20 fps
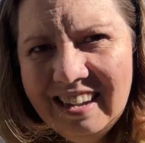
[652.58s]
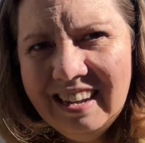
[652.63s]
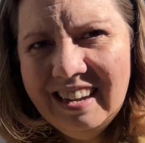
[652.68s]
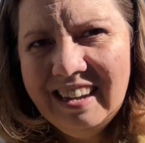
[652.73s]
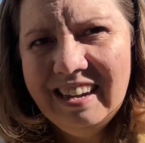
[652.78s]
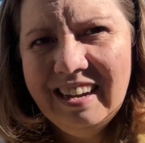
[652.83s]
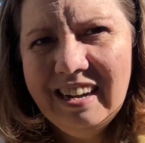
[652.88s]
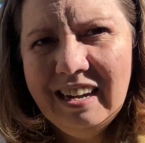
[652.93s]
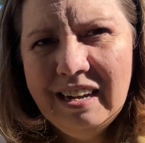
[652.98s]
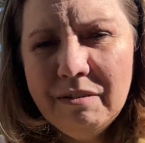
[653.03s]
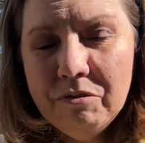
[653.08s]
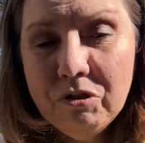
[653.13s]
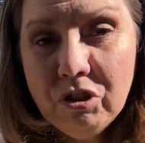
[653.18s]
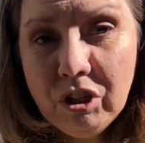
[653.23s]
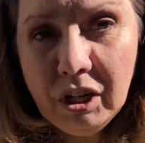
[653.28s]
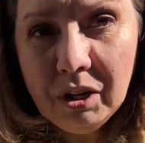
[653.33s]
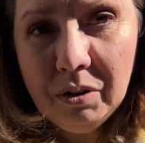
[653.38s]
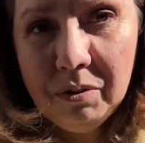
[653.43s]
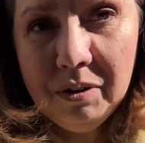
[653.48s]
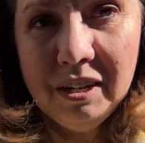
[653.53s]

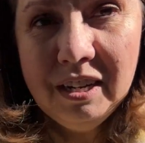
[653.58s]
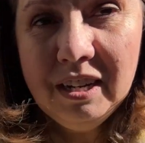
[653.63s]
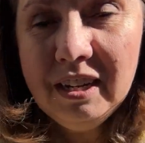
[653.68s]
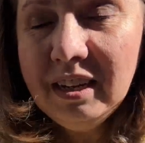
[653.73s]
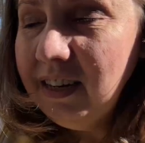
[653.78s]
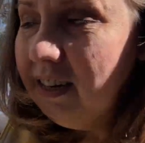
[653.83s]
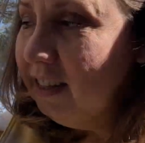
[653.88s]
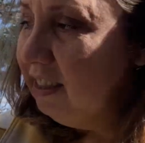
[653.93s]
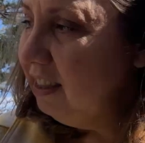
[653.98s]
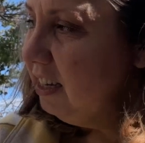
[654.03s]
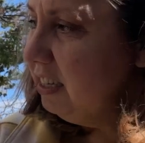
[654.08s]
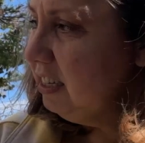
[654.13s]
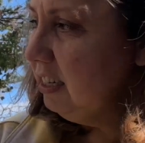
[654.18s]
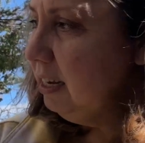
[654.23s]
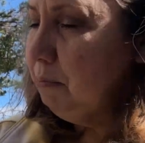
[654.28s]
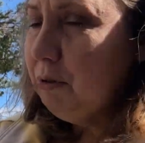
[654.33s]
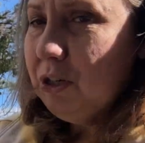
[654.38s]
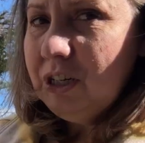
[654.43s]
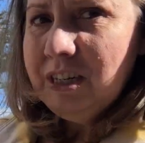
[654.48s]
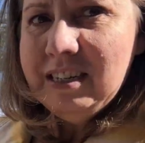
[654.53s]
So this
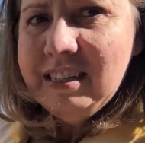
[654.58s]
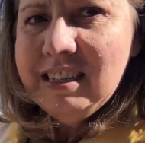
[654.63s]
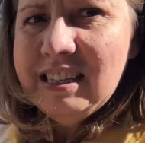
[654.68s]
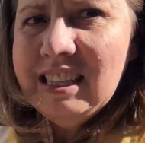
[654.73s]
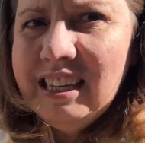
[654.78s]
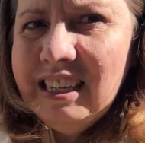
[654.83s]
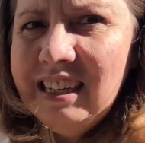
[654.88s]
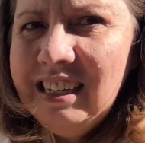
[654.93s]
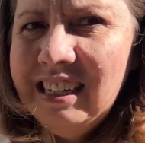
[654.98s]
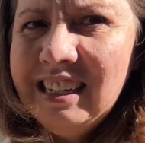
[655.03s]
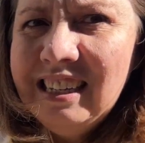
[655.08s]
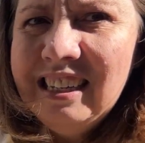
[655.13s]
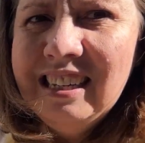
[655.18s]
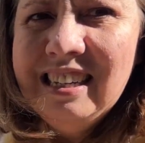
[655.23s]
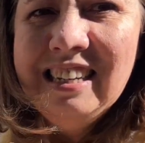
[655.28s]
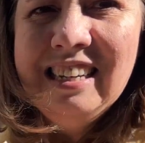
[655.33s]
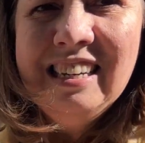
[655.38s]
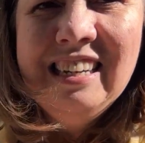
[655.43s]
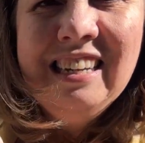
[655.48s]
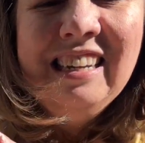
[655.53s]
option is the
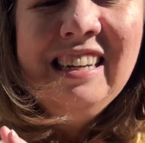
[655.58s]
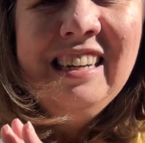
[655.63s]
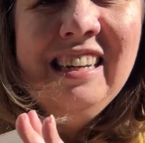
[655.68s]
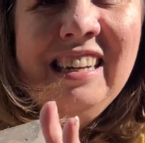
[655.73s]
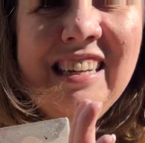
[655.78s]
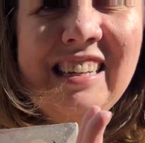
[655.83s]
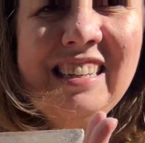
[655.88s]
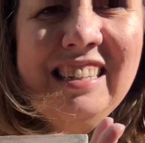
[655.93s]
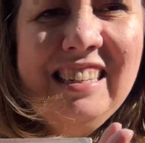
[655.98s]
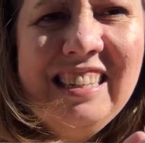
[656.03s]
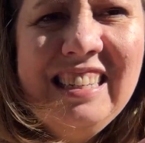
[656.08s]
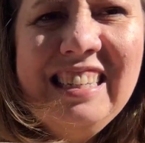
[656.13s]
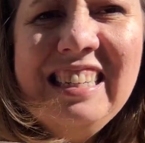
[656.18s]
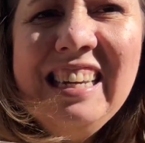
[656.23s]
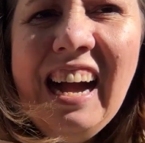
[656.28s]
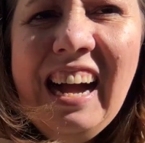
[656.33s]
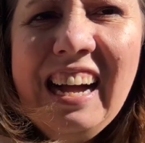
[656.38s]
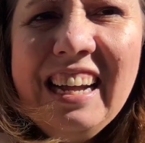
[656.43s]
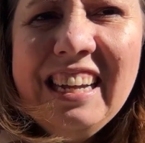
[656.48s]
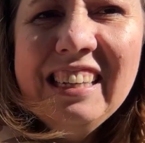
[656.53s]

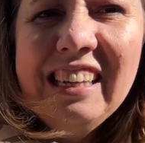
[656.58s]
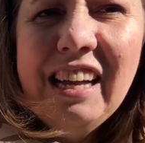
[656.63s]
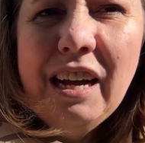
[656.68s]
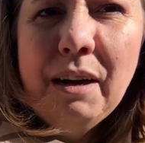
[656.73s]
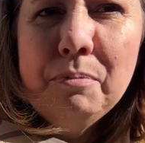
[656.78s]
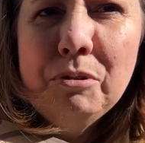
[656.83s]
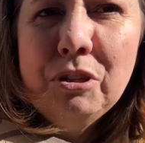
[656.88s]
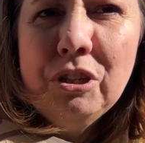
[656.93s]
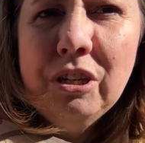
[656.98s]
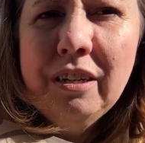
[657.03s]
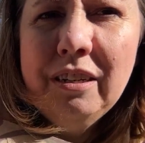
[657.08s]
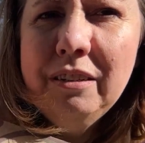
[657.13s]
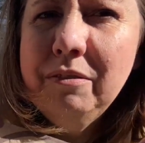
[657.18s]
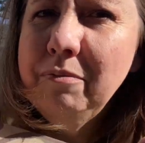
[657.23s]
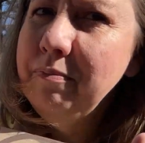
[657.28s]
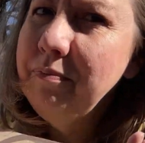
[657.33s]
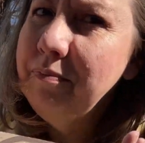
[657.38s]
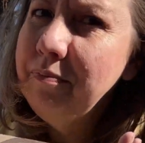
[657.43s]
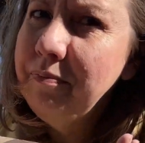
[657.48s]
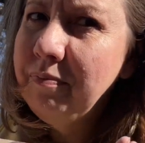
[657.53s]
tile option.
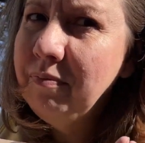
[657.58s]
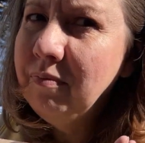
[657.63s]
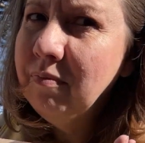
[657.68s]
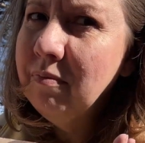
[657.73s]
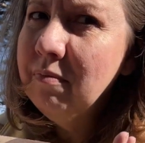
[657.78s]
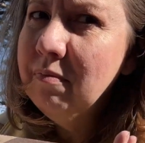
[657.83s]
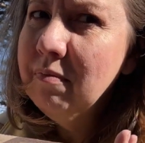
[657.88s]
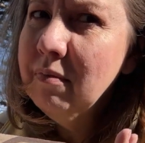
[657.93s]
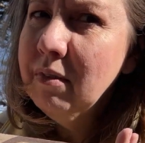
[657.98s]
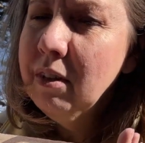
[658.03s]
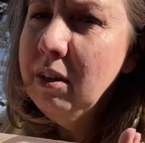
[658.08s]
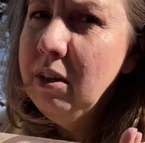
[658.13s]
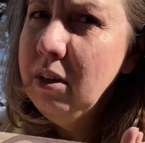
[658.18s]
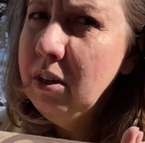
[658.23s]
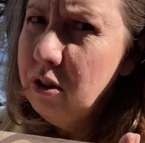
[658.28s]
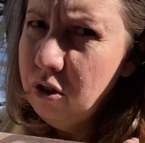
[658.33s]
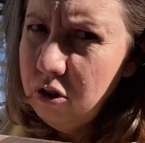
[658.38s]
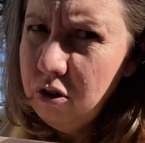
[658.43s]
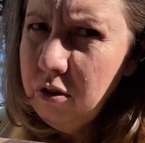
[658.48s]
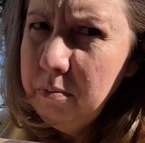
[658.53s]

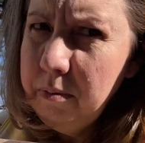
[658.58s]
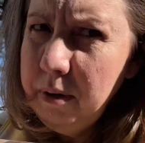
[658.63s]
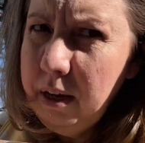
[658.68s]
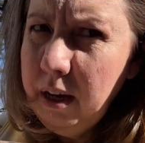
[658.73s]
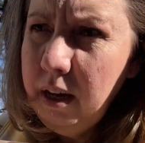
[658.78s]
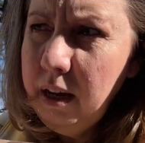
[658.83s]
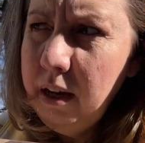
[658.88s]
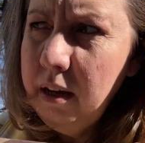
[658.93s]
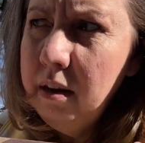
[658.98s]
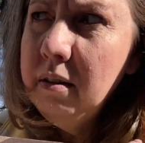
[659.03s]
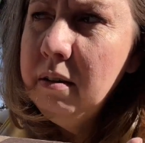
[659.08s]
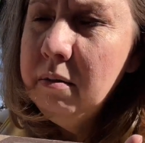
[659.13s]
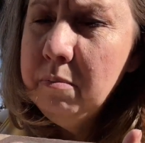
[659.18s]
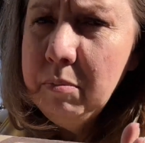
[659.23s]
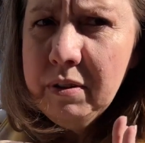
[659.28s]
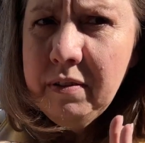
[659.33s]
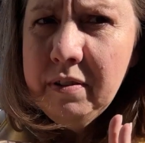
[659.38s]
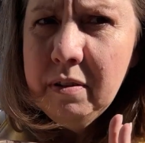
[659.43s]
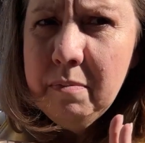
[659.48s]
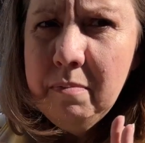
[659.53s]
Should we
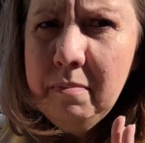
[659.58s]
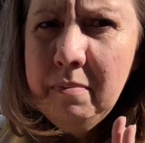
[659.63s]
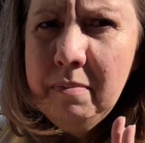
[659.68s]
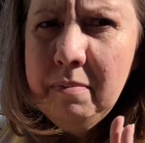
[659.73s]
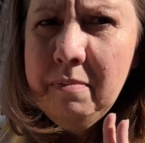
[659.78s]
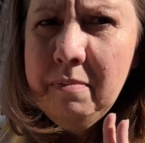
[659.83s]
put some